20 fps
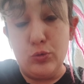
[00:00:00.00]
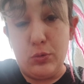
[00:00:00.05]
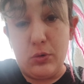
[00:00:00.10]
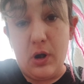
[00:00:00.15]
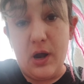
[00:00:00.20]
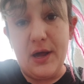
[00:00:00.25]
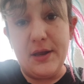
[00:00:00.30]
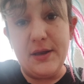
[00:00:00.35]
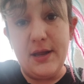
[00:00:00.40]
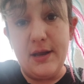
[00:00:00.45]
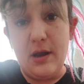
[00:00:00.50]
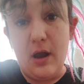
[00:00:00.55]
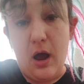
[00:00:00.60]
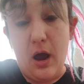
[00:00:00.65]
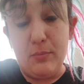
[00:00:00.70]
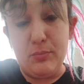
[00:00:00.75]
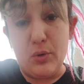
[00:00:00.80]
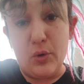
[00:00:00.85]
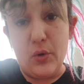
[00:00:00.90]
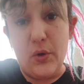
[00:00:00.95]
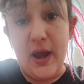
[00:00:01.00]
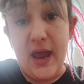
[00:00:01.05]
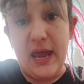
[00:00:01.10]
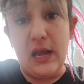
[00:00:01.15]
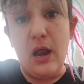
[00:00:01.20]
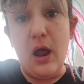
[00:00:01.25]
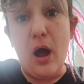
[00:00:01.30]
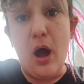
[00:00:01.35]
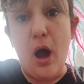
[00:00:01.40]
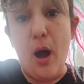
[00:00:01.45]
run and
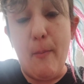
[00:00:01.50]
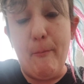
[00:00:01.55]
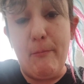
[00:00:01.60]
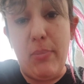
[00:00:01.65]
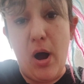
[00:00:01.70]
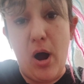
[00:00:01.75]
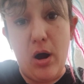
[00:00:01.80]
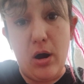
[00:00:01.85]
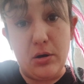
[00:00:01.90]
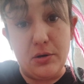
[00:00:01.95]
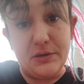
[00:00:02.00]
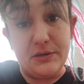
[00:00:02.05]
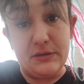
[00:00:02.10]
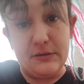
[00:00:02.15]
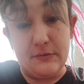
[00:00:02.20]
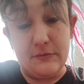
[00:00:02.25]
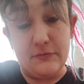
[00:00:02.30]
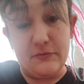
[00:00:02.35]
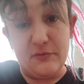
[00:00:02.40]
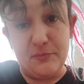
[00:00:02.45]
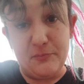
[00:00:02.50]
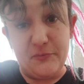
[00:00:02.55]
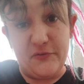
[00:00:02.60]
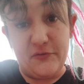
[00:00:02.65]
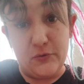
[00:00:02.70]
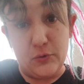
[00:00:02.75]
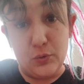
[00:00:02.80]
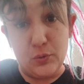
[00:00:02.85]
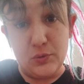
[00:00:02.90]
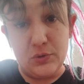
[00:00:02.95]
operate apart from
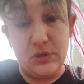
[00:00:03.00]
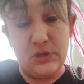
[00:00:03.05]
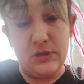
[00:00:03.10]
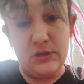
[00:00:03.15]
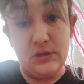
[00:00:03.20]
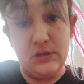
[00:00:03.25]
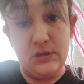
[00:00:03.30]
food.